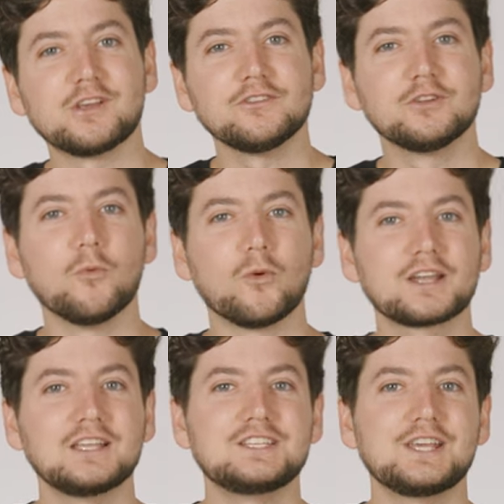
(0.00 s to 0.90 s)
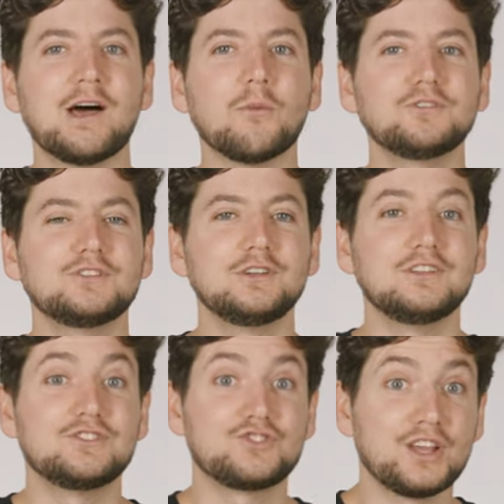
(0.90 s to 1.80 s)
also working to help
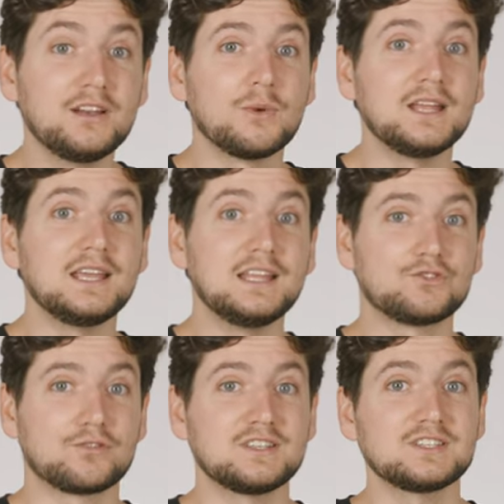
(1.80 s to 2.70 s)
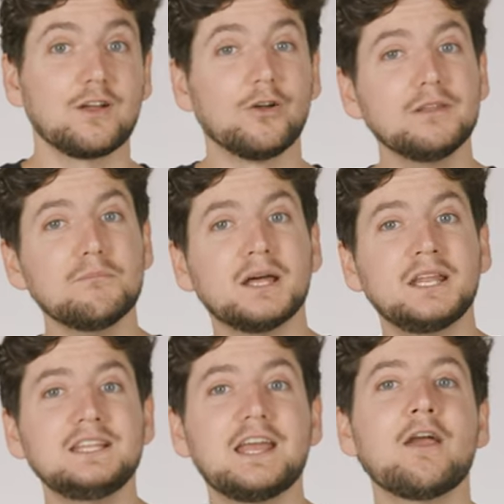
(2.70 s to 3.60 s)
students generate interest on the
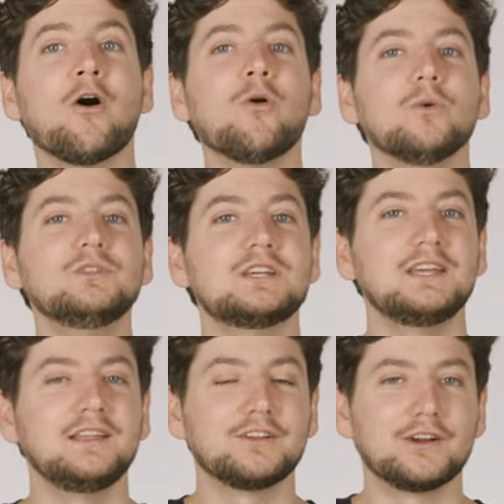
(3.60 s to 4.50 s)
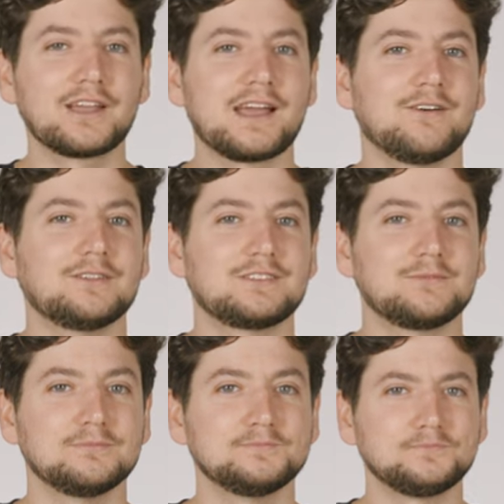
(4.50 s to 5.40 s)
money they hold in their accounts.
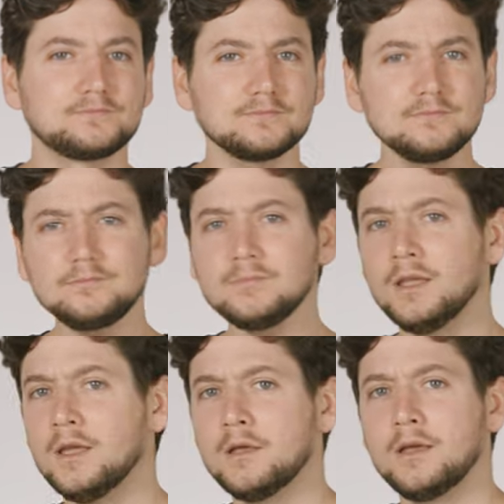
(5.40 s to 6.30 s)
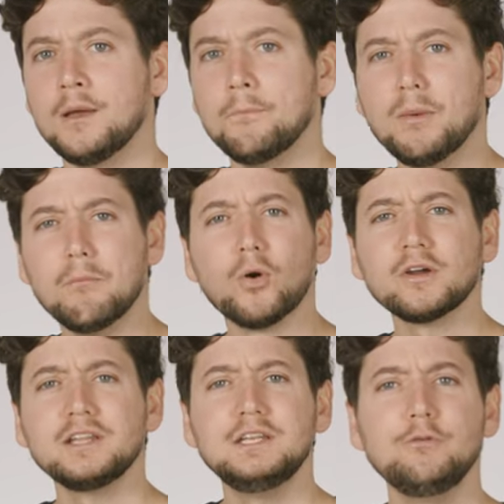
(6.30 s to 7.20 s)
But more
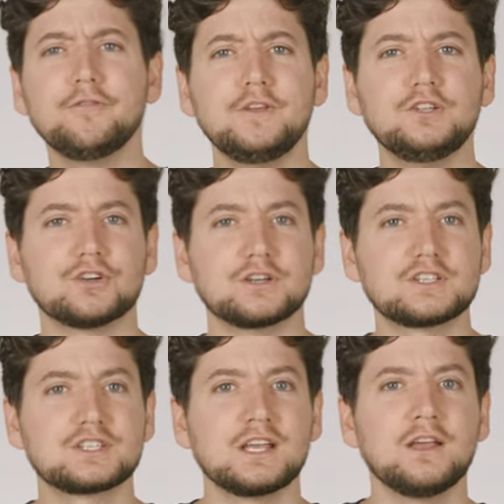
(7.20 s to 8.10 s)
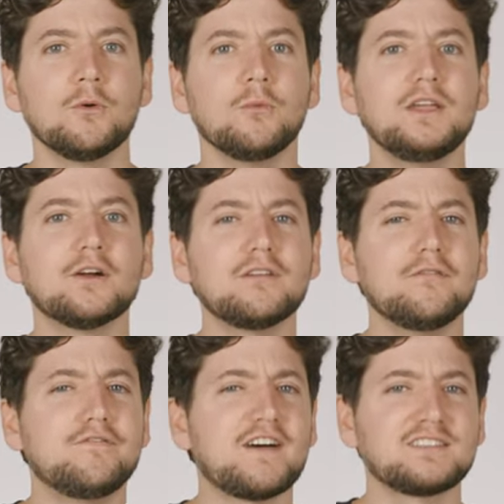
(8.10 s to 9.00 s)
than new features, we are
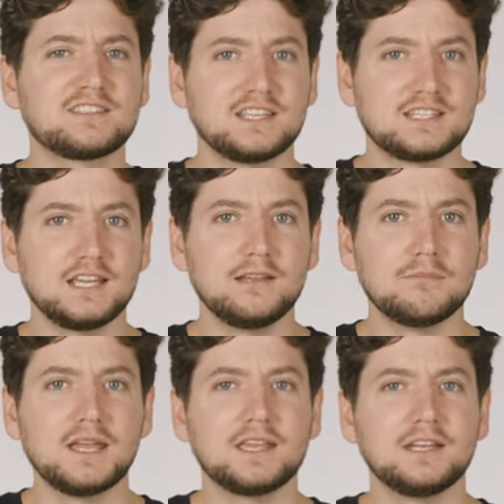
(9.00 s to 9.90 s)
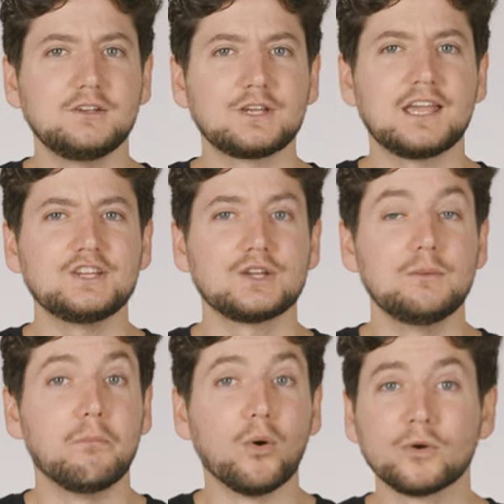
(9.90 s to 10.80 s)
invested in making
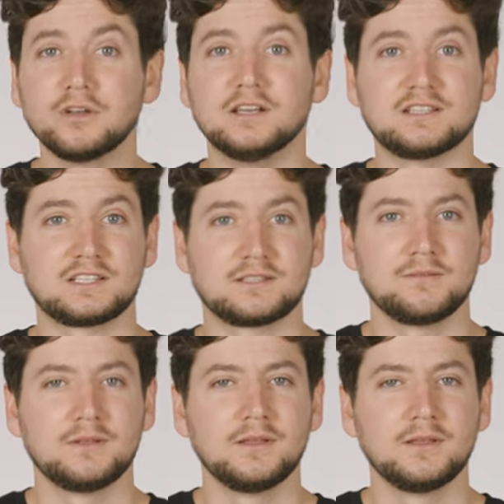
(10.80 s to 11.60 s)
education borderless.